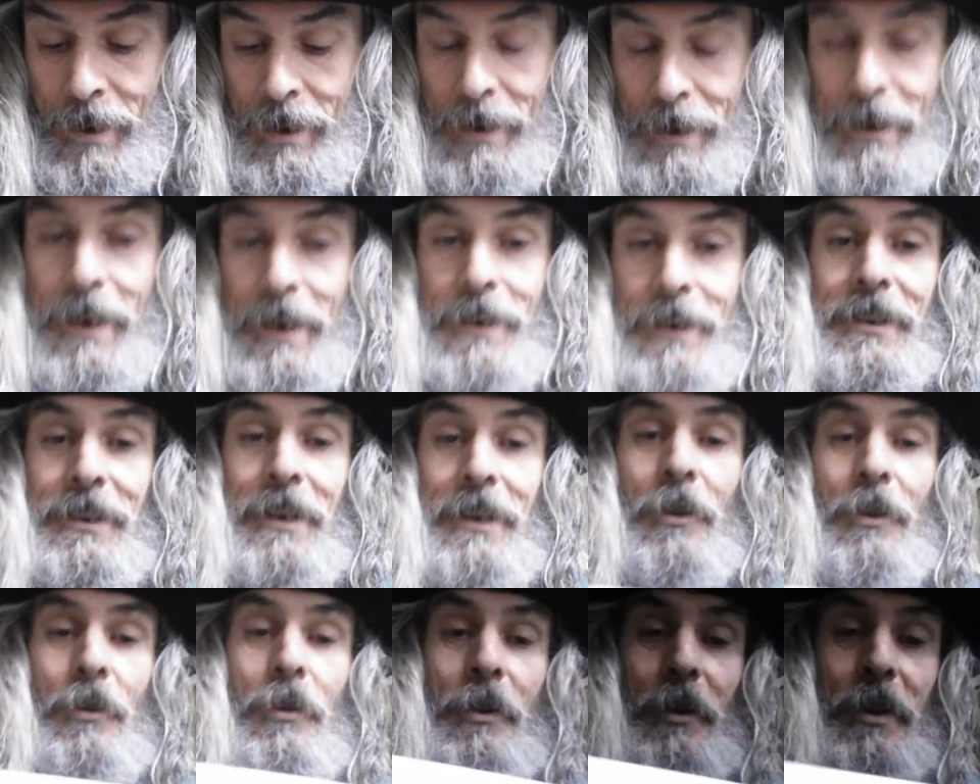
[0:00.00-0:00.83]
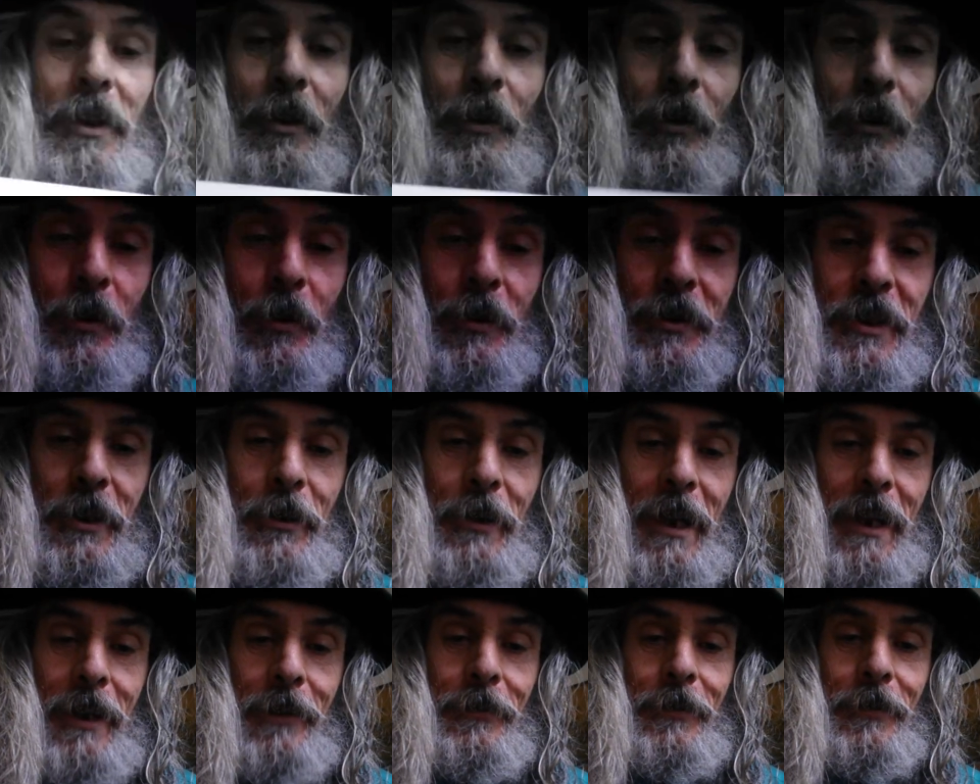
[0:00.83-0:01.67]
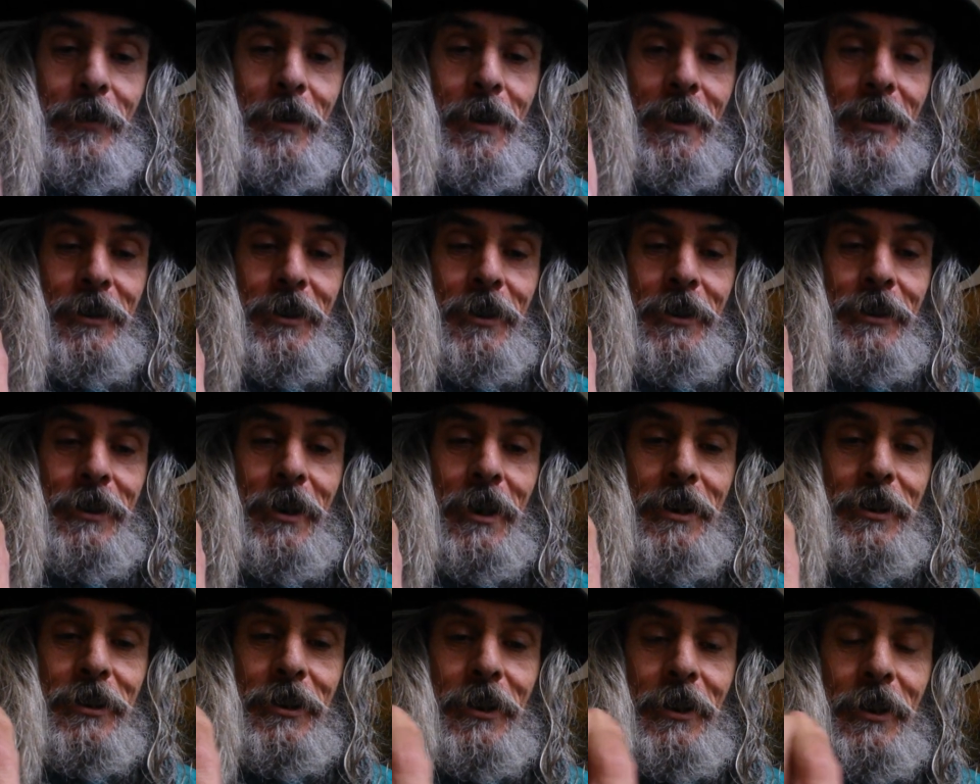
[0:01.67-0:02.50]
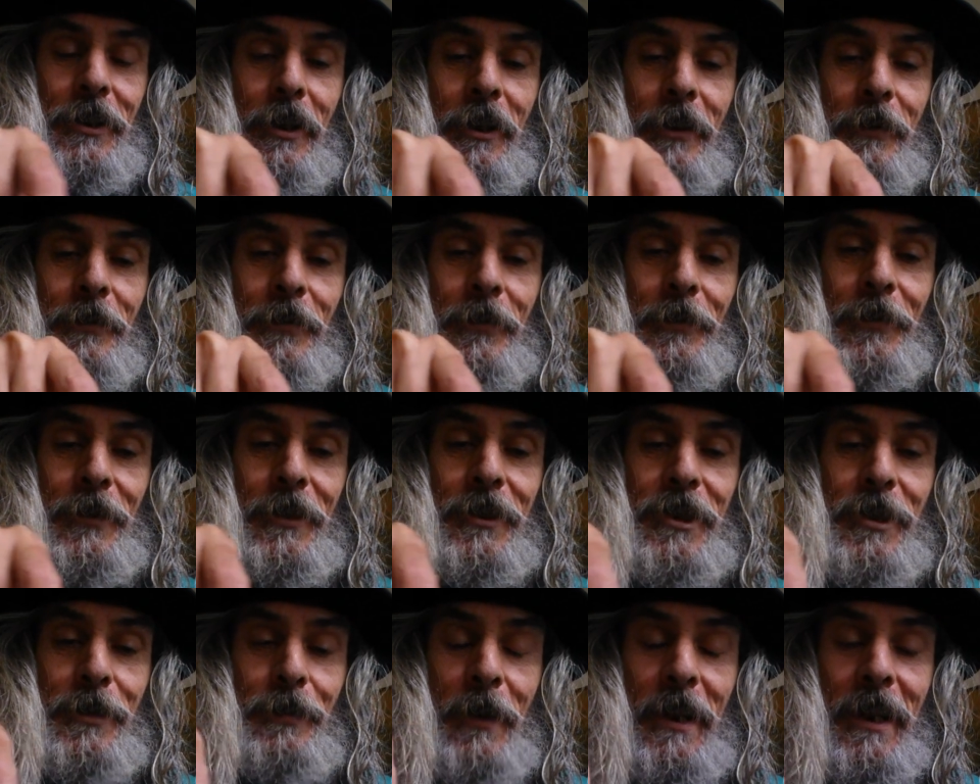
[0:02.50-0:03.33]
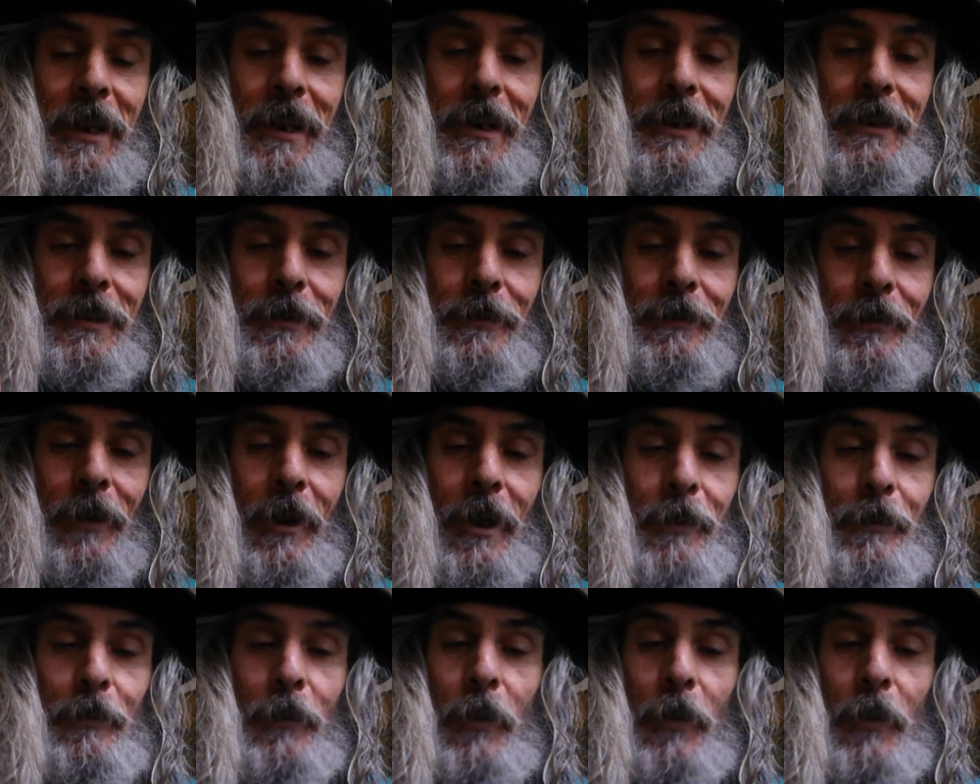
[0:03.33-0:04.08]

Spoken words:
Yes, and you'll also have a suggestion of the speed, like